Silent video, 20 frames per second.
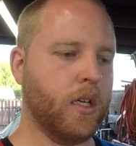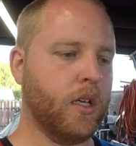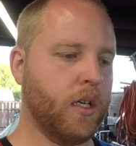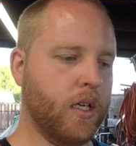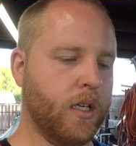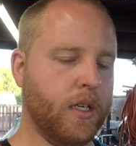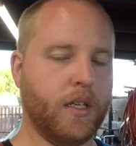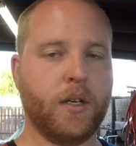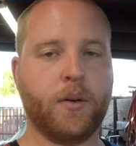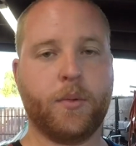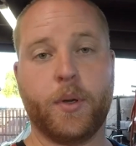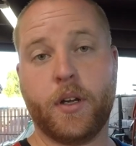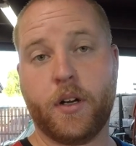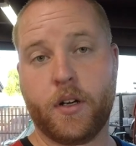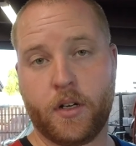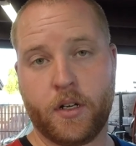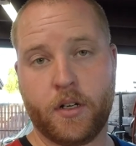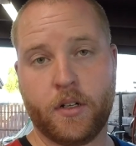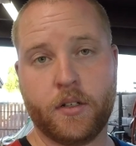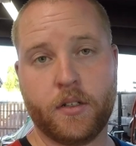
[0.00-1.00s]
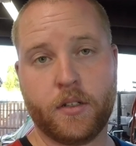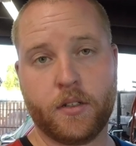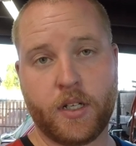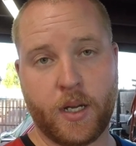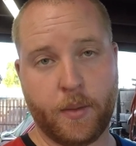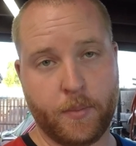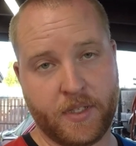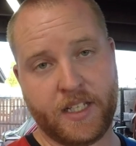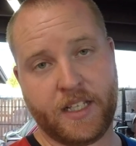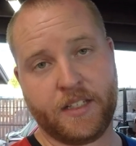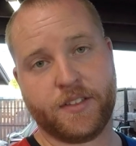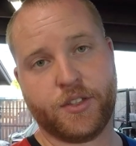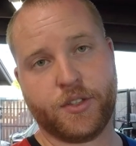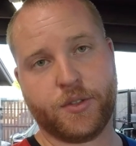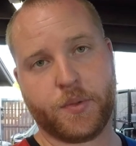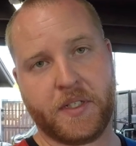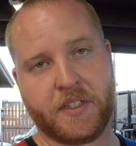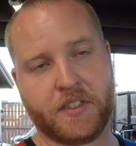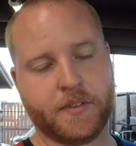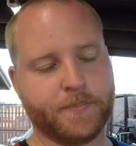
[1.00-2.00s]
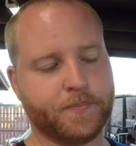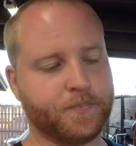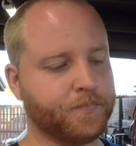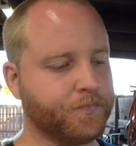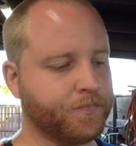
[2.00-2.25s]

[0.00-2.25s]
And here we are. I'm in that situation.